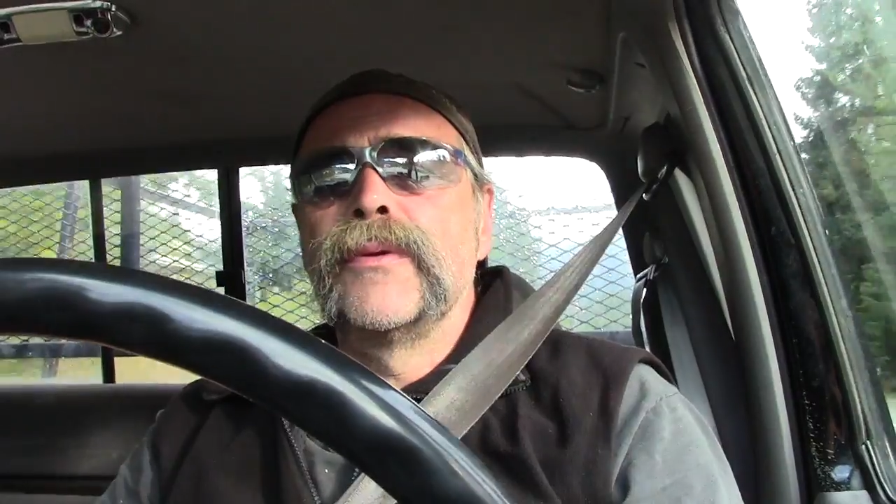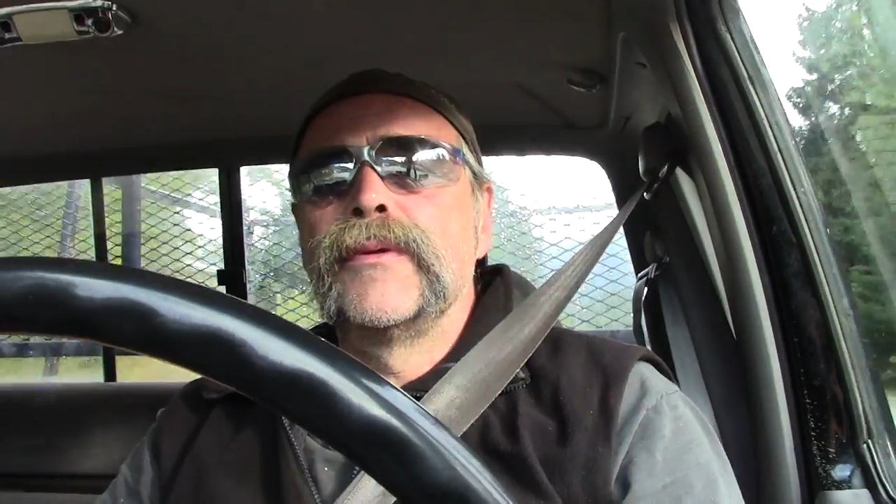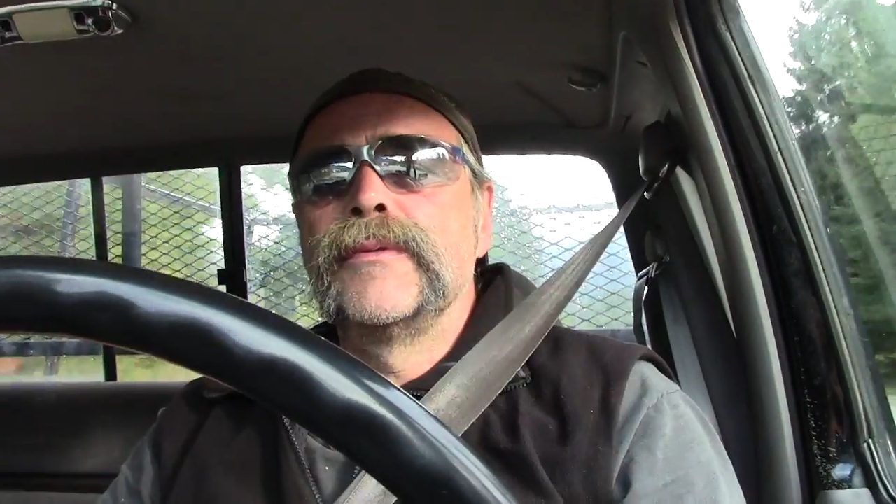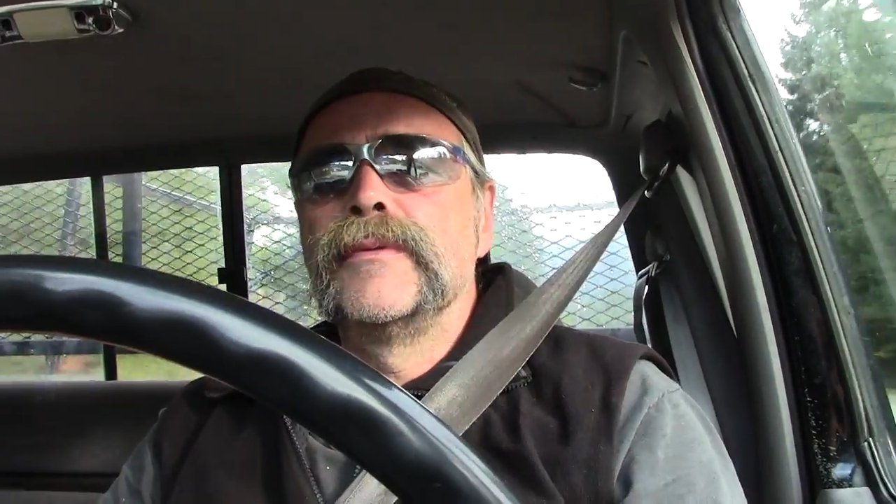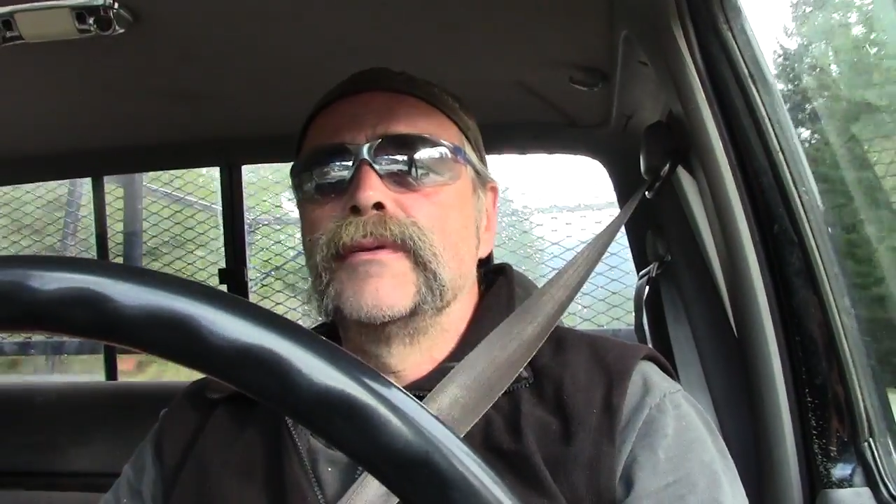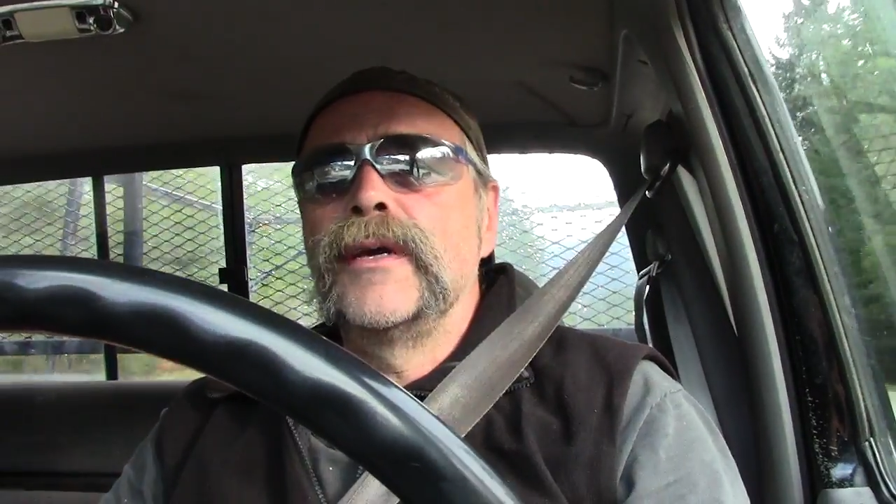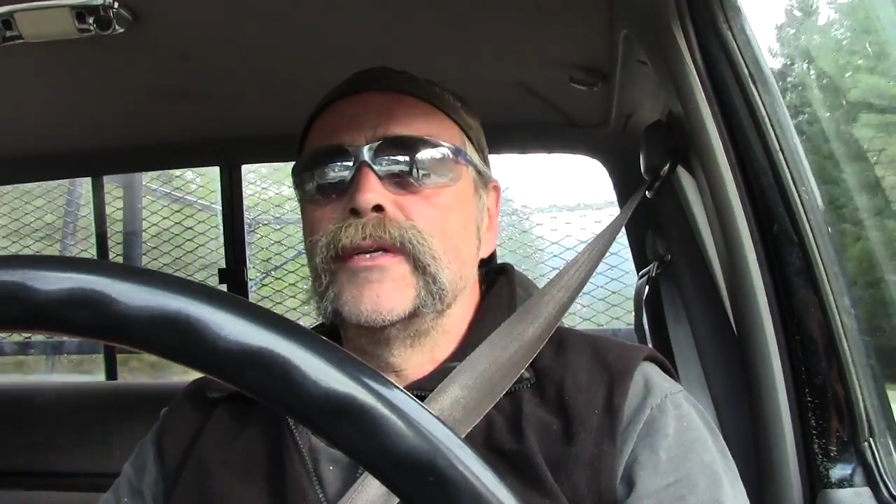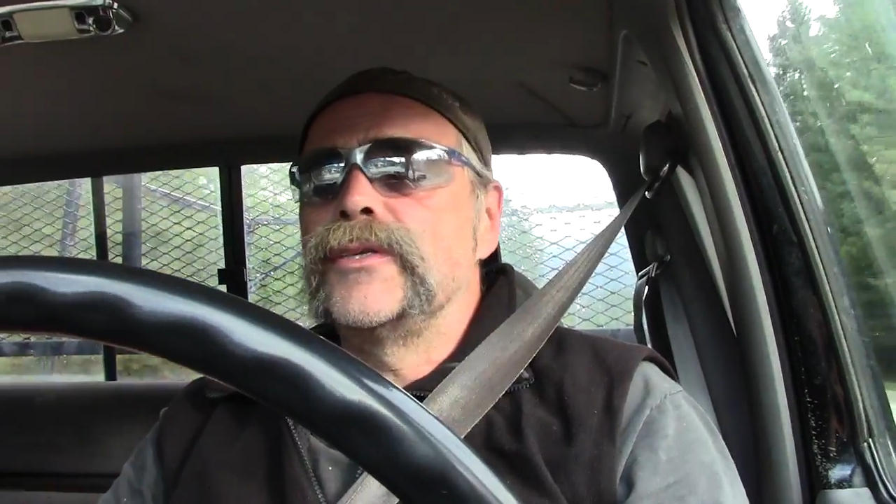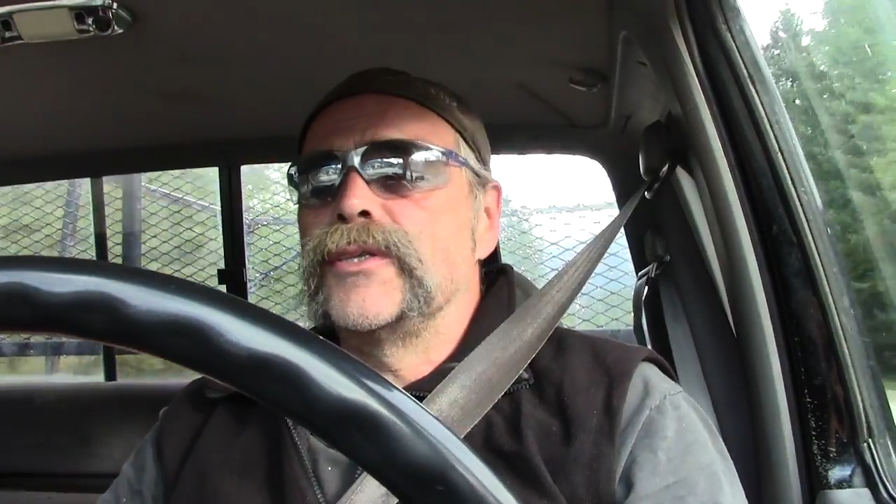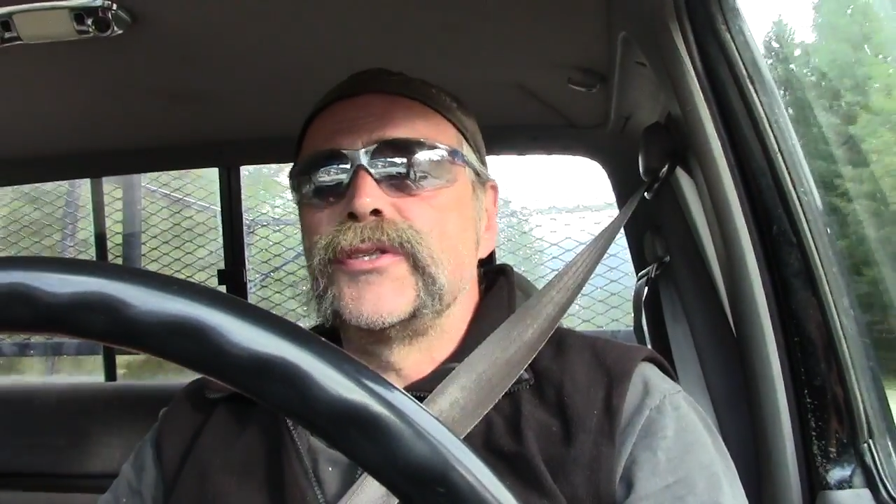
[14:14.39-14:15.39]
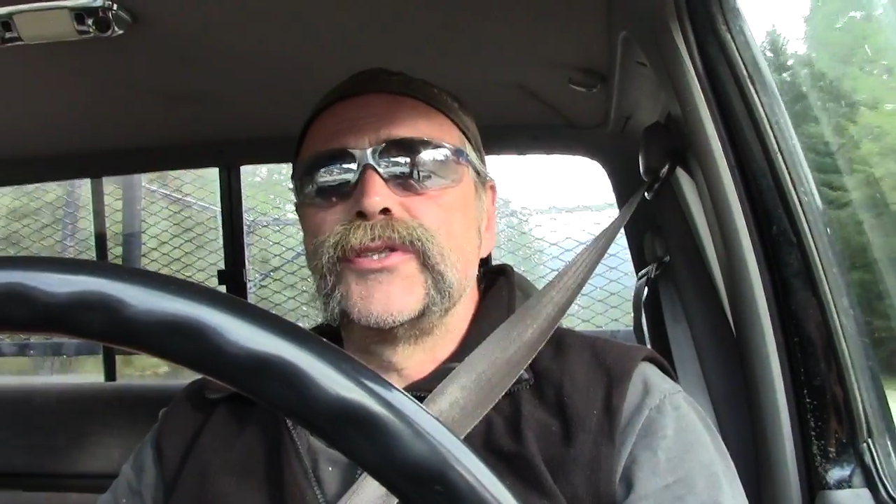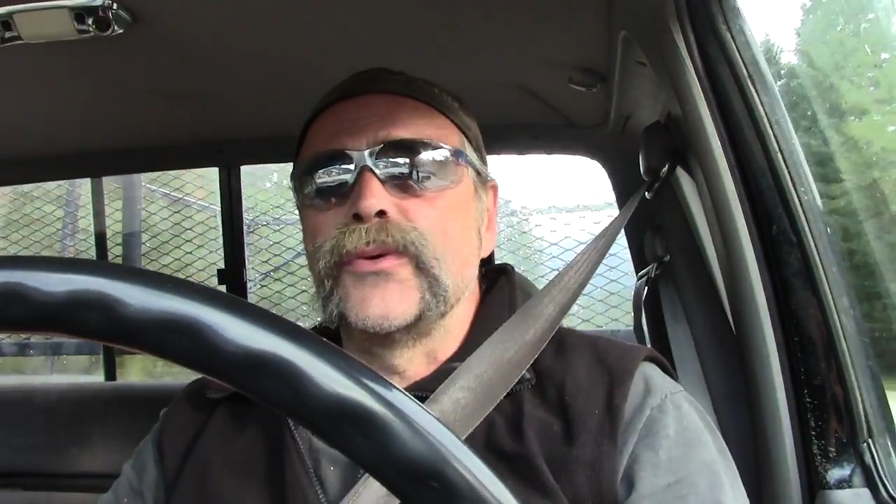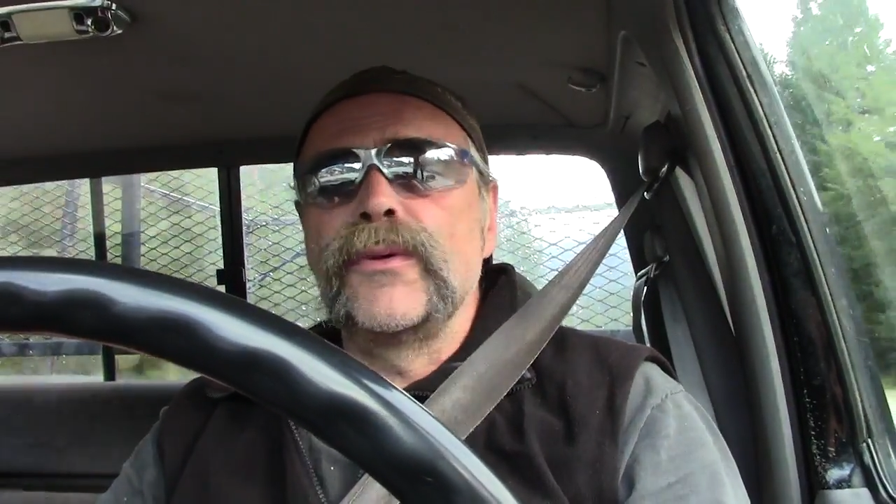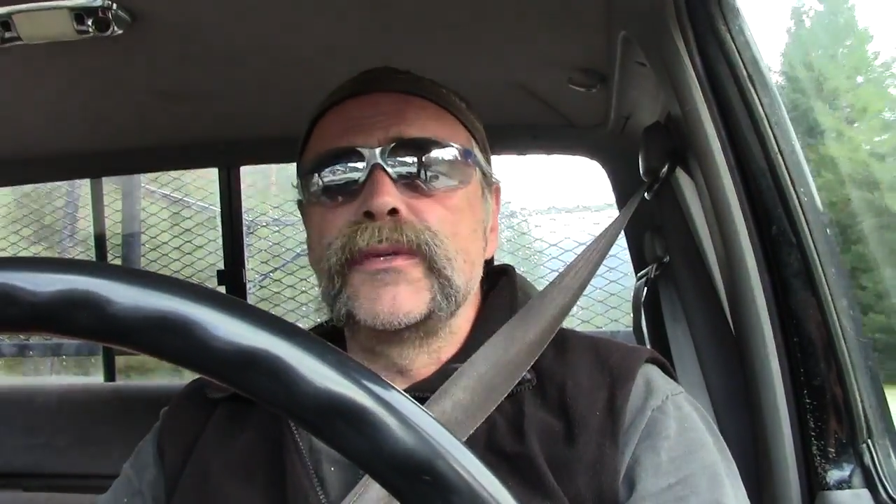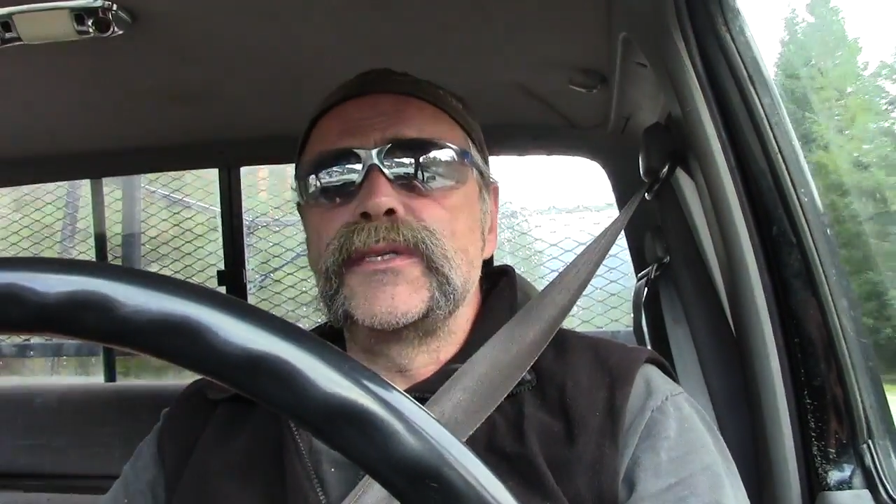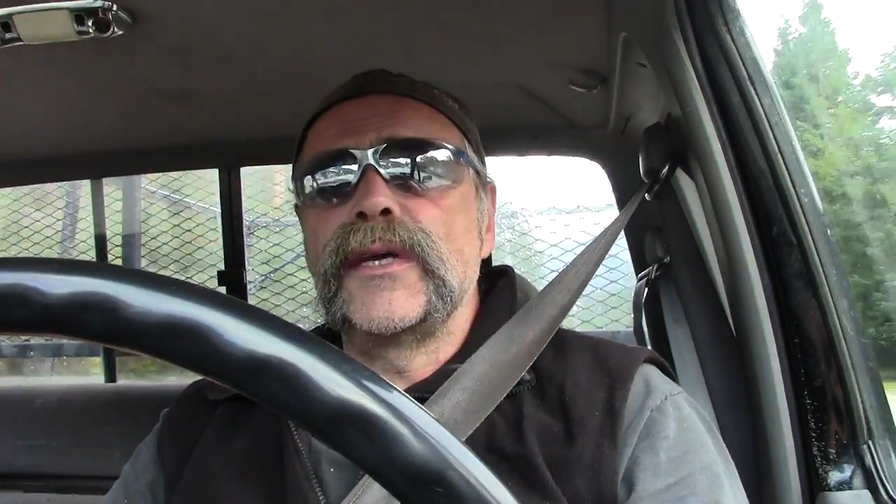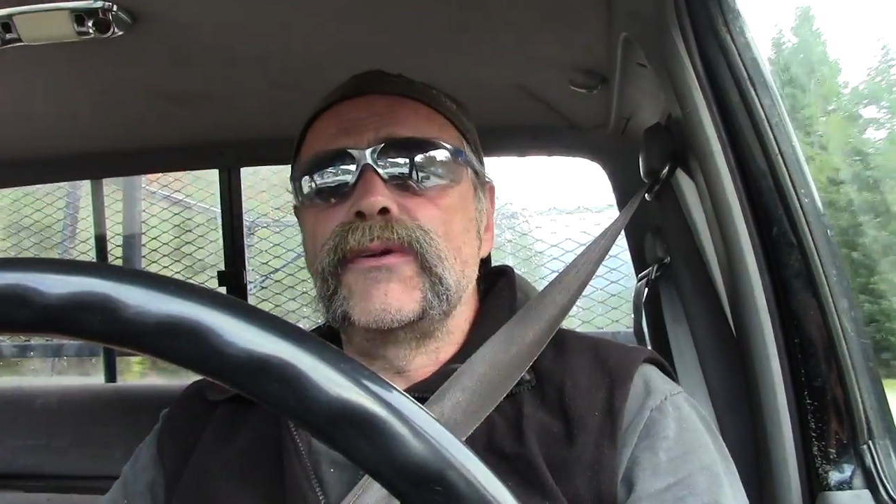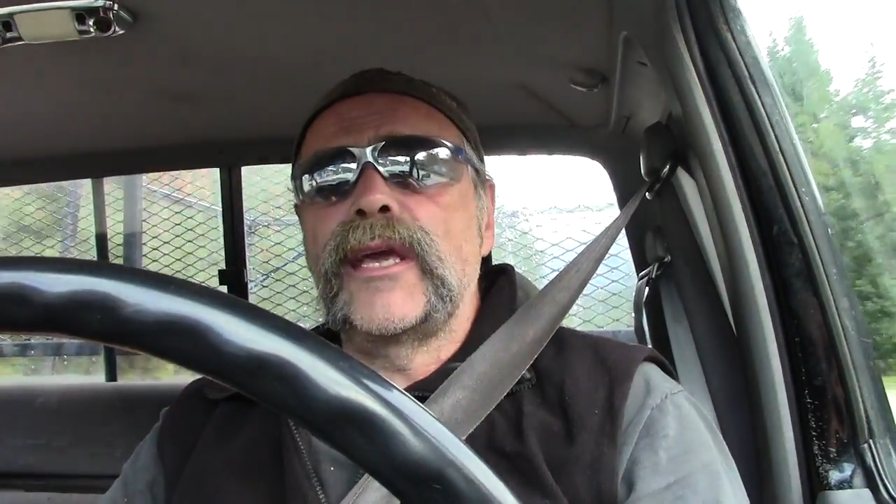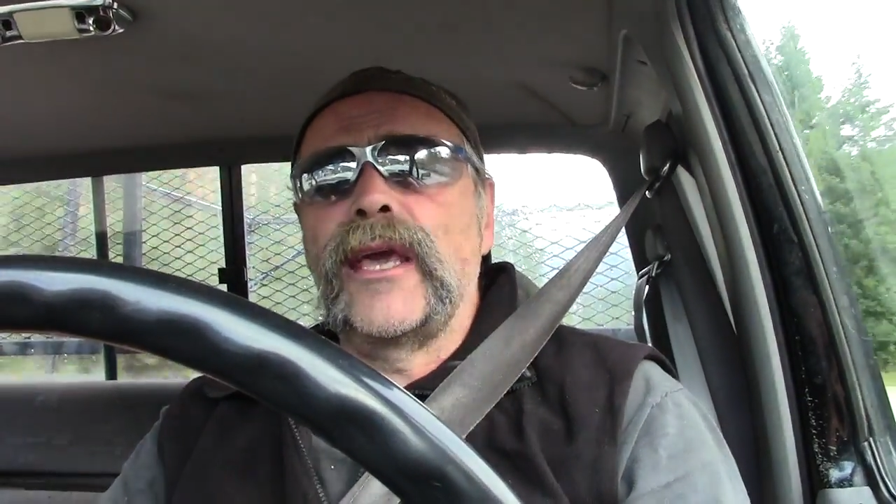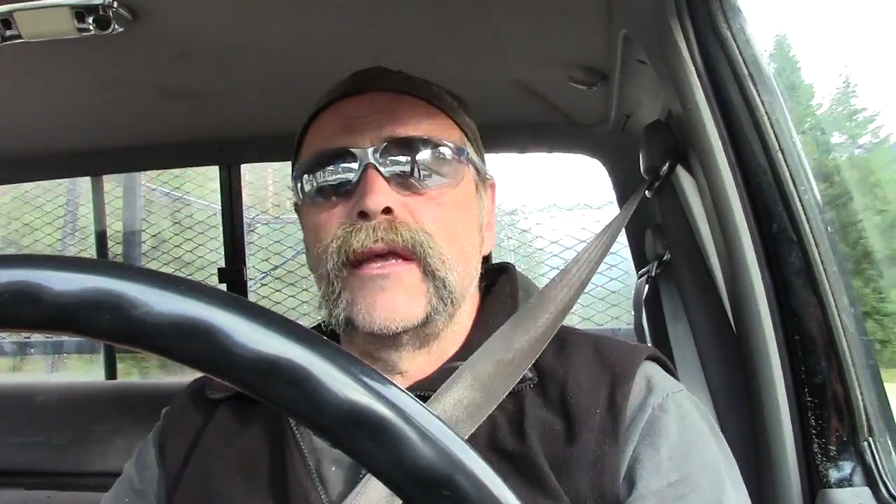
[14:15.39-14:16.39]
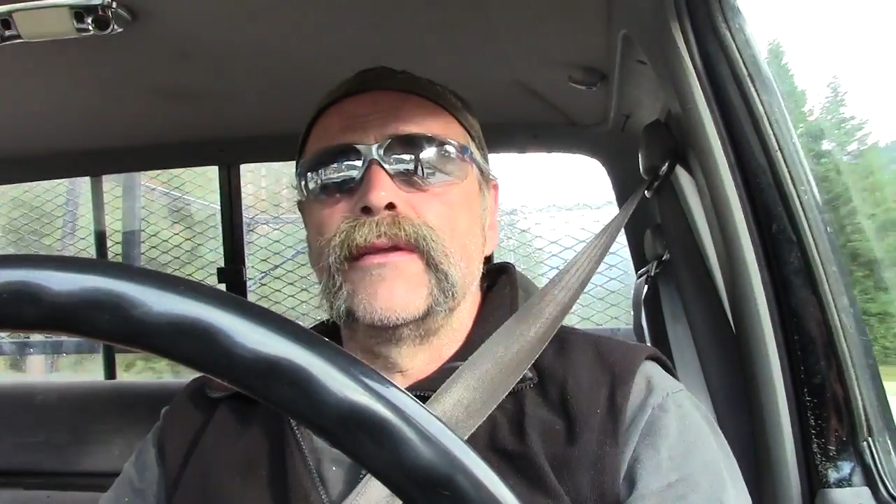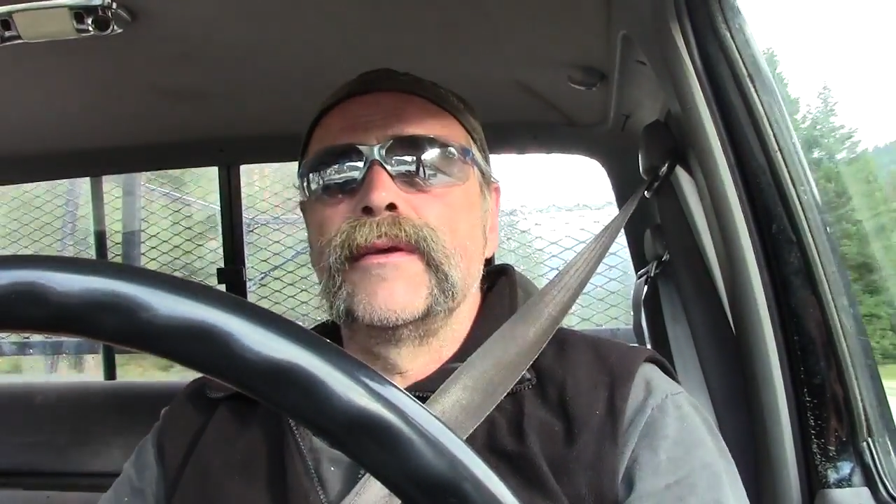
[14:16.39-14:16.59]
and you just sold us out again.